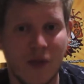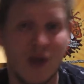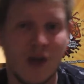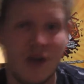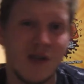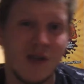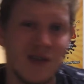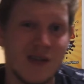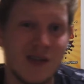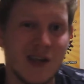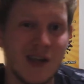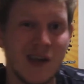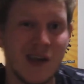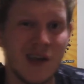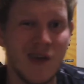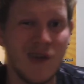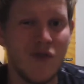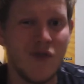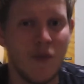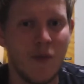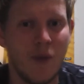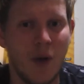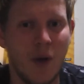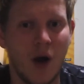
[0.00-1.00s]
did give the
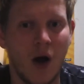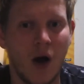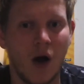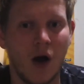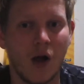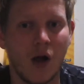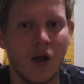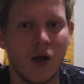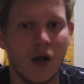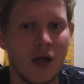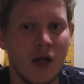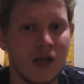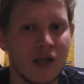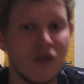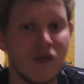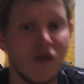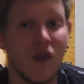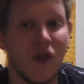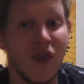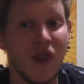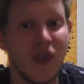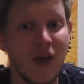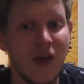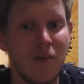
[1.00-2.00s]
park less of a
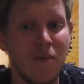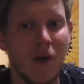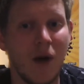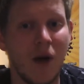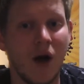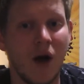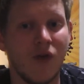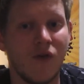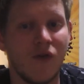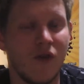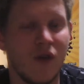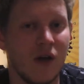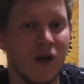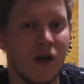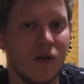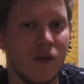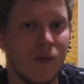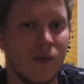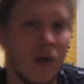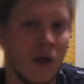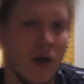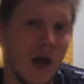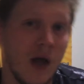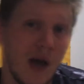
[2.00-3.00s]
theme park feel
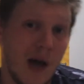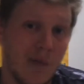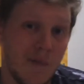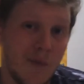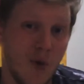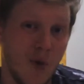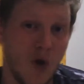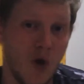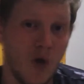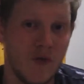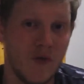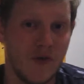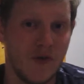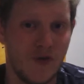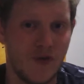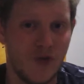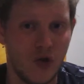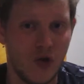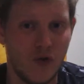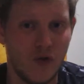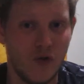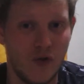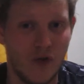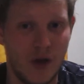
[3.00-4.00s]
and more of a fun
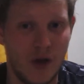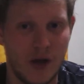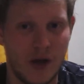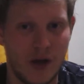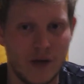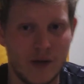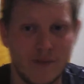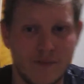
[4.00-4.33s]
fair.